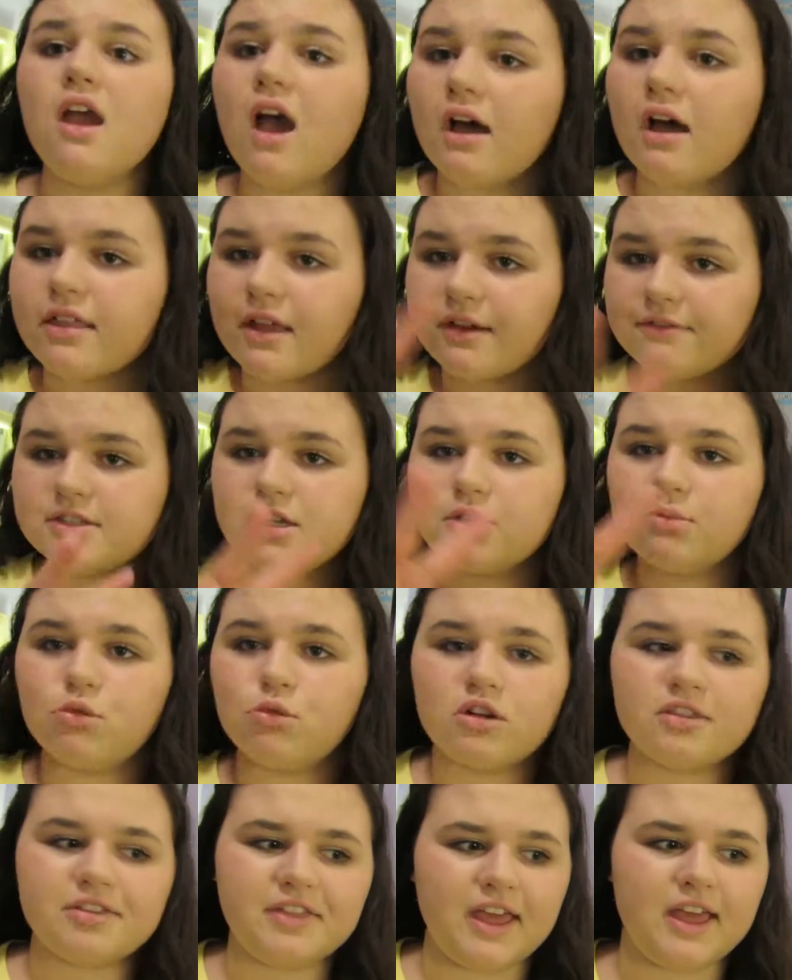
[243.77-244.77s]
I only have 2
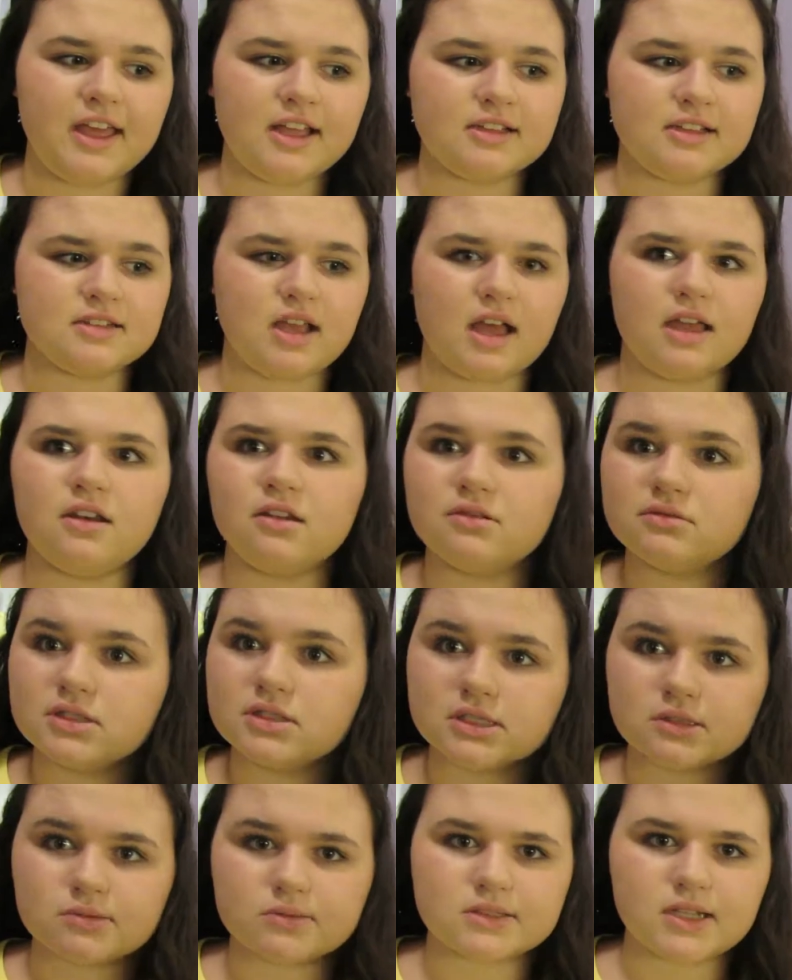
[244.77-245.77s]
more things. I know
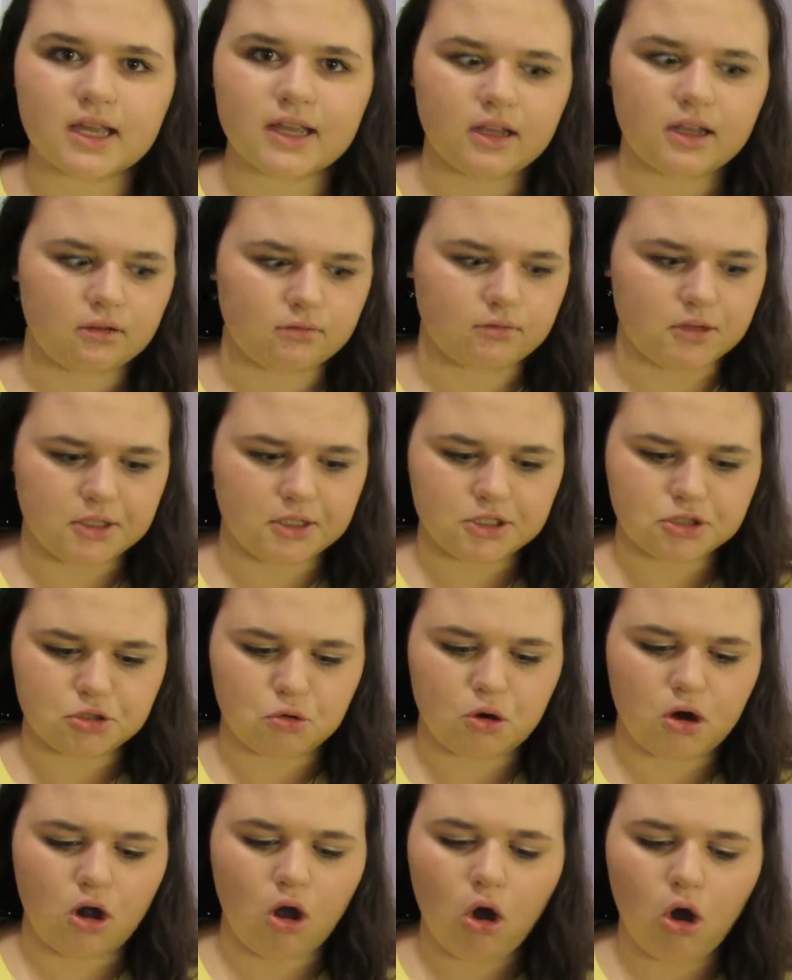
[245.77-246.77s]
this was like a really
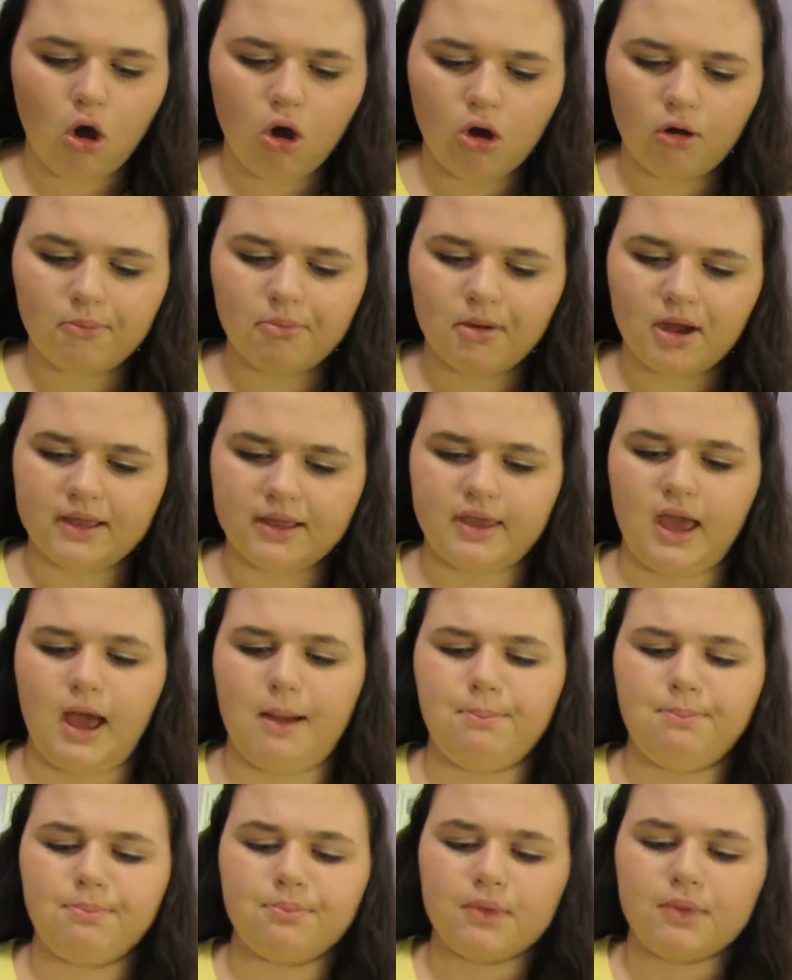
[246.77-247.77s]
short haul, but
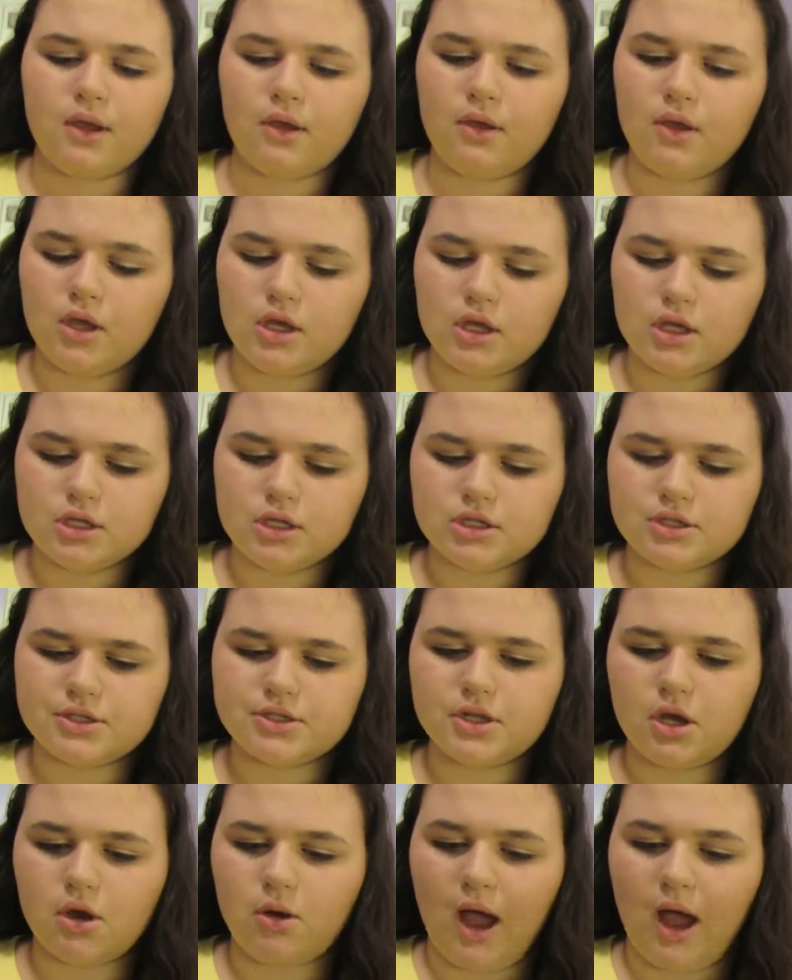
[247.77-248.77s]
yeah.
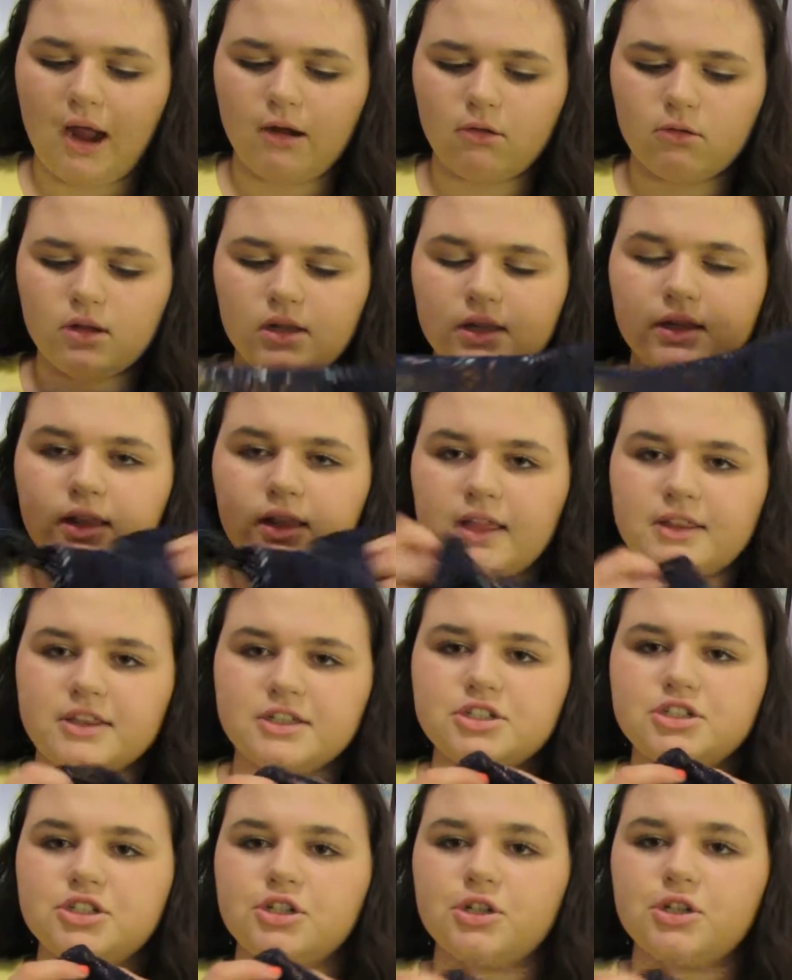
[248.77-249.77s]
So I really like
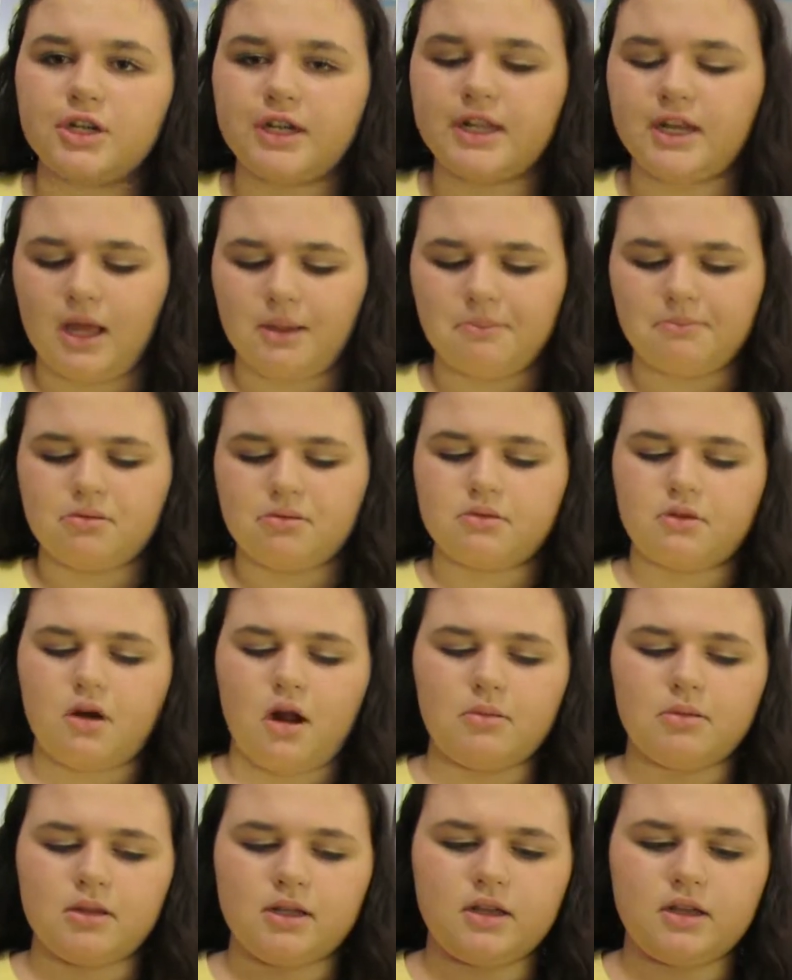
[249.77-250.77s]
this shirt, and I'm
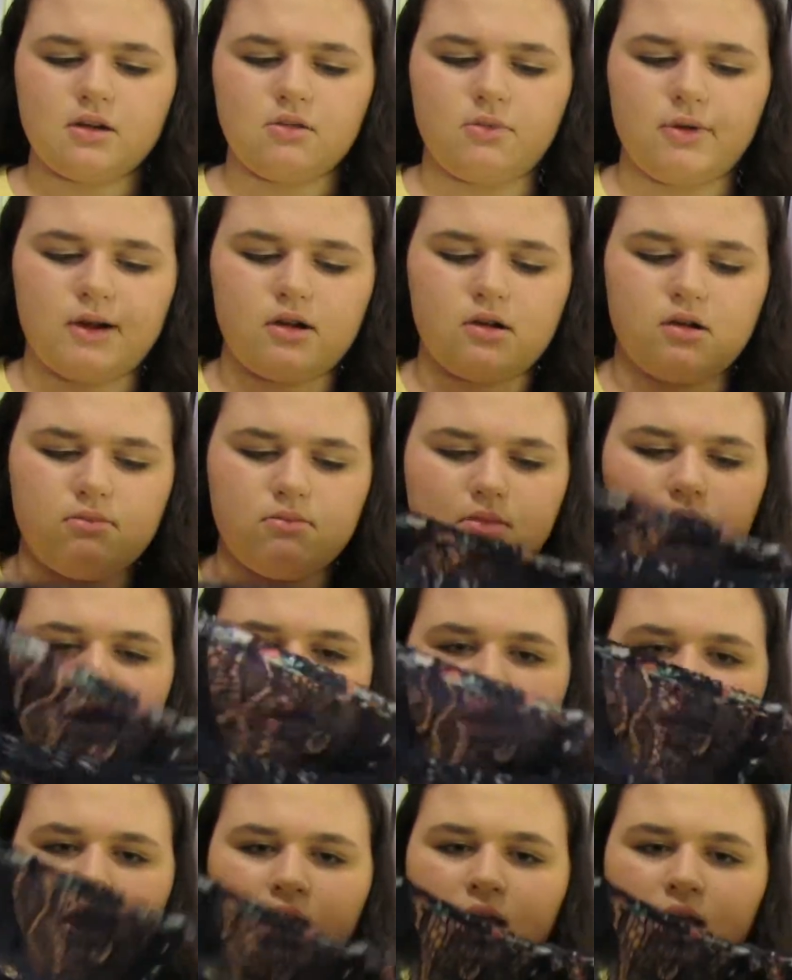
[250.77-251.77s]
probably going to wear it on
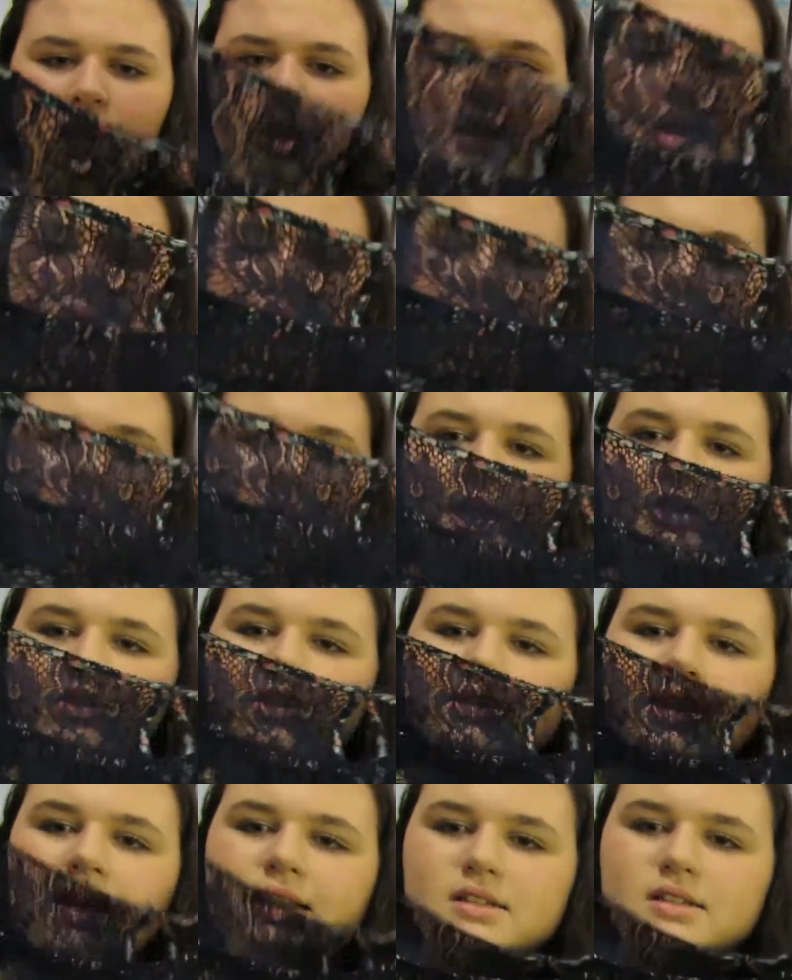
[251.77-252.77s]
Monday. It
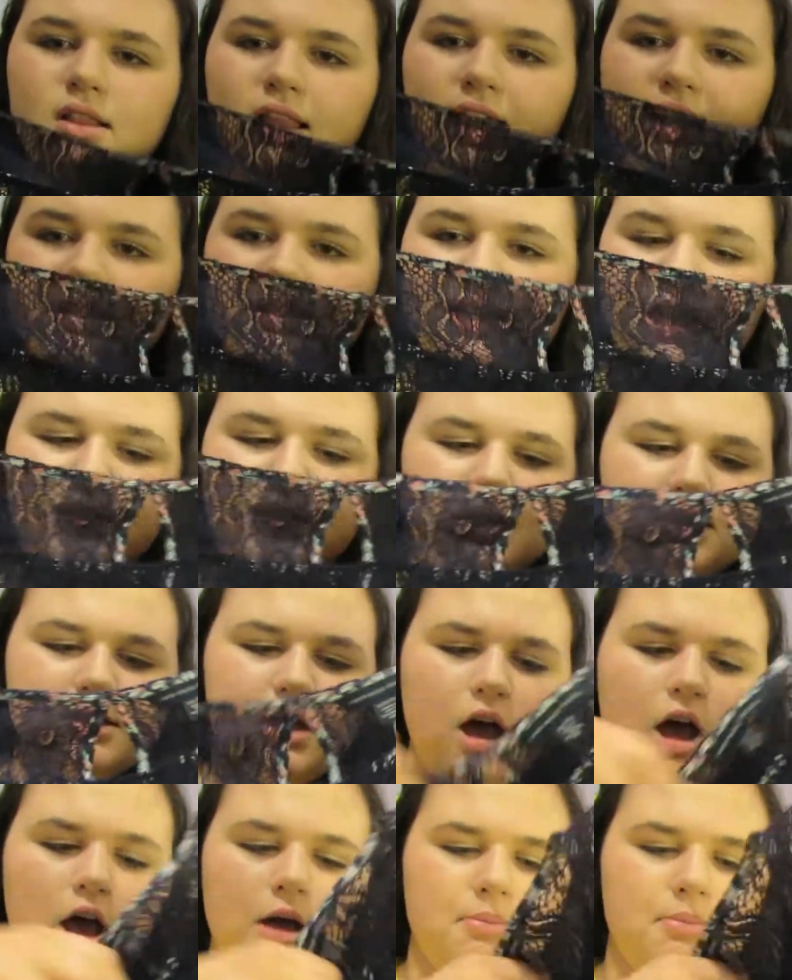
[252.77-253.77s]
just has lace at the
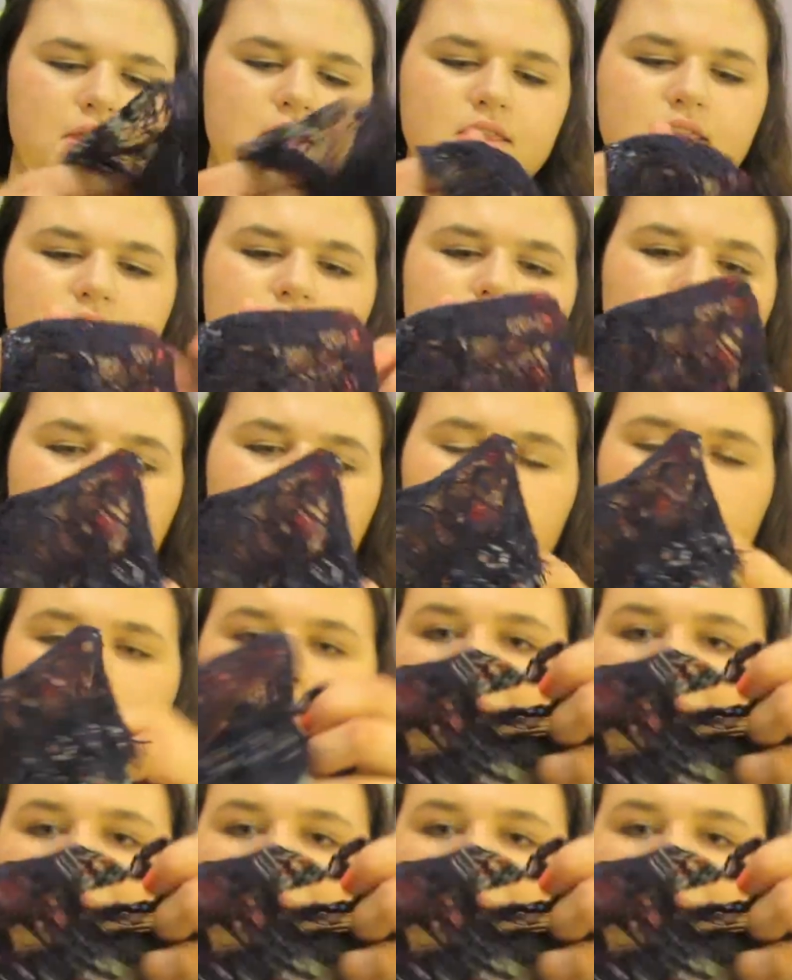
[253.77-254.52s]
top, and then on the